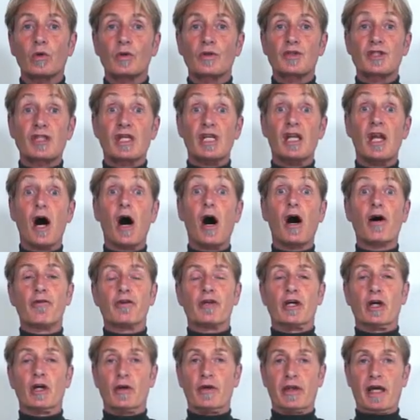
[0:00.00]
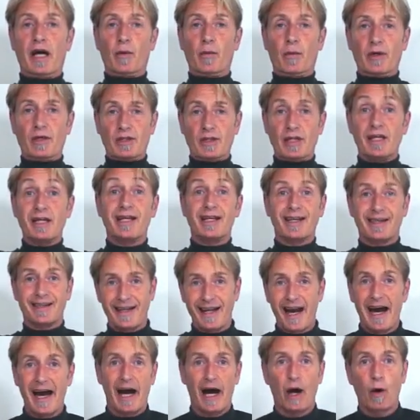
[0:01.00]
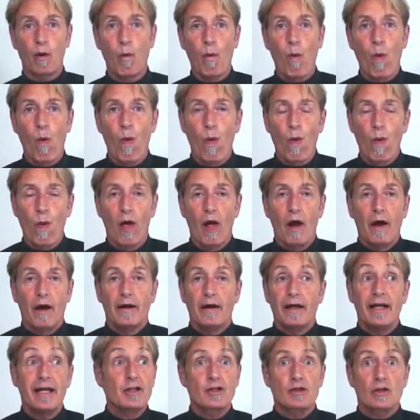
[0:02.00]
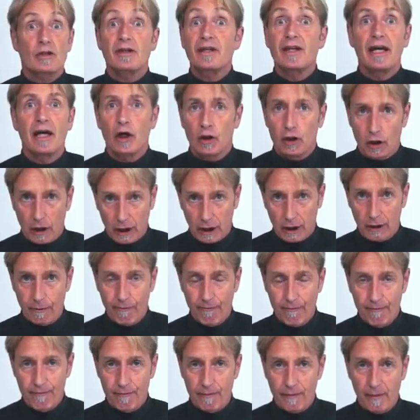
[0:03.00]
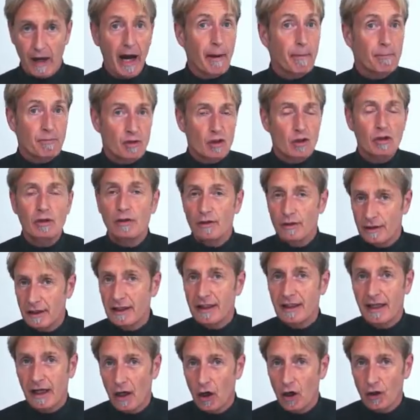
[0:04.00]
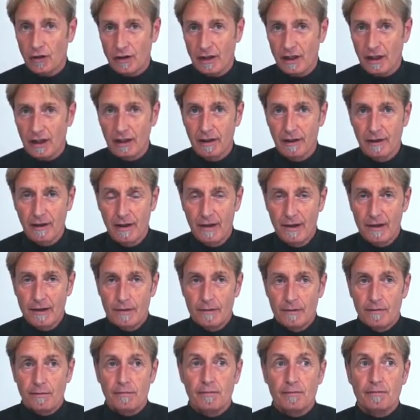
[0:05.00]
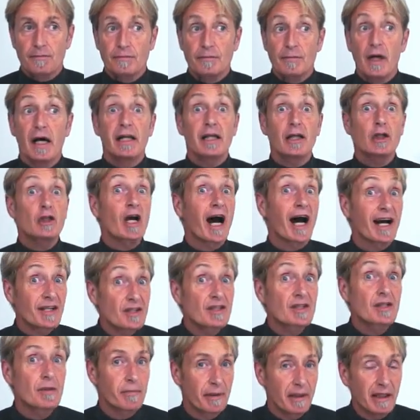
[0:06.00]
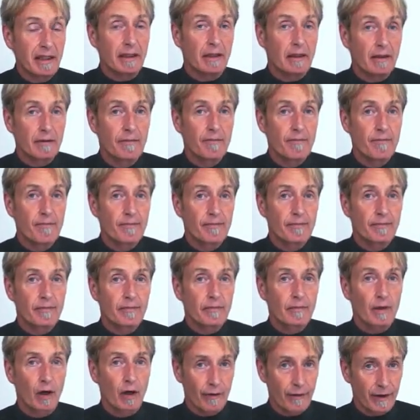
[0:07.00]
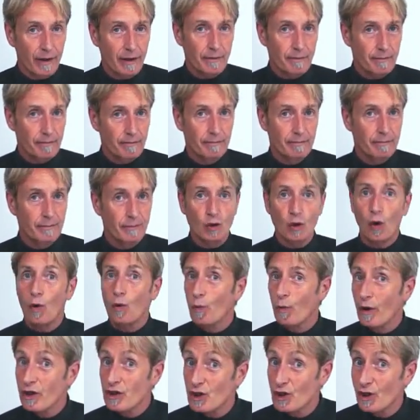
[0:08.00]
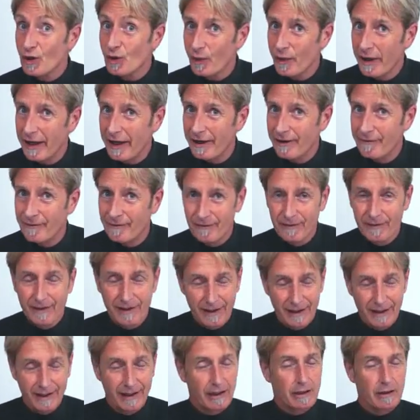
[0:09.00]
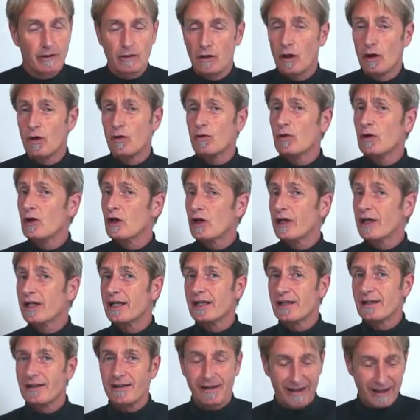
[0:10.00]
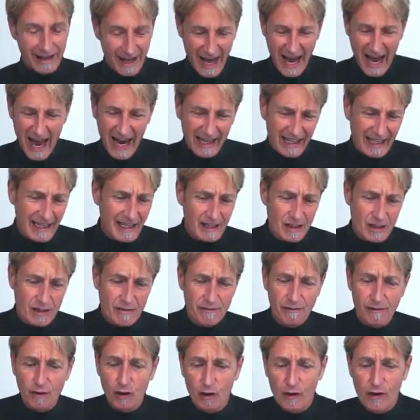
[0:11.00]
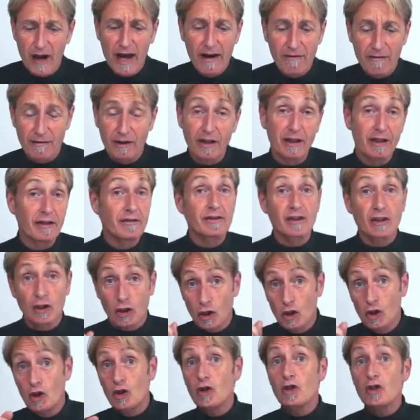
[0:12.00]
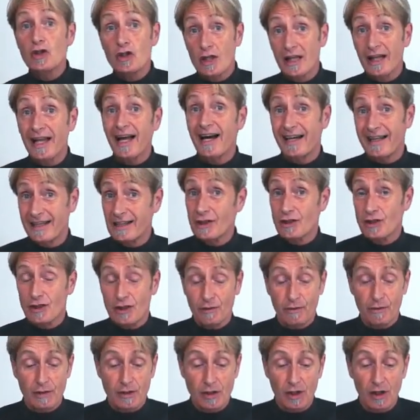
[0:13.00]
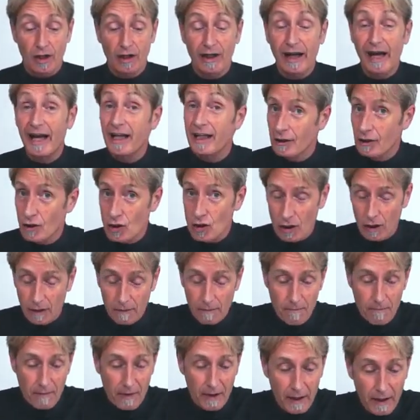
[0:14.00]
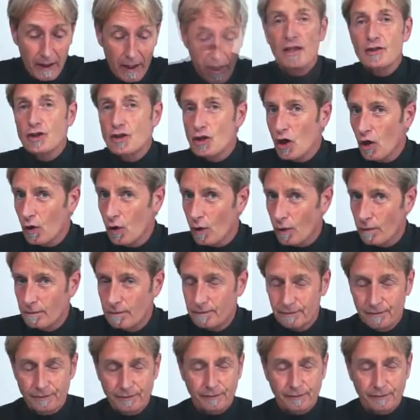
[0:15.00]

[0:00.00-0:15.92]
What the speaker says: scenario that we're seeing now is chaotic, absolutely chaotic. And it has to be, all right? Don't wish it away. Don't look at it like it's forever. Good lines to a song, Elton John. And so,